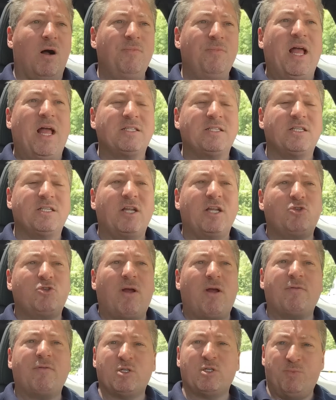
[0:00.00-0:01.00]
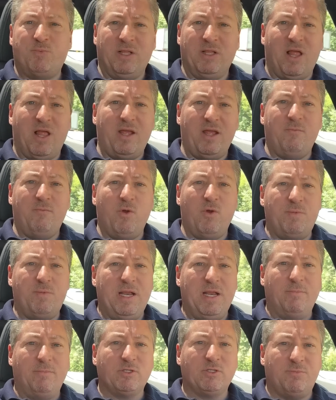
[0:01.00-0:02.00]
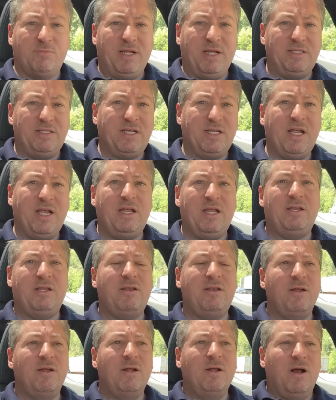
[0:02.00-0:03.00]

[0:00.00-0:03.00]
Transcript: That said, traffic's been light. We've been able to maintain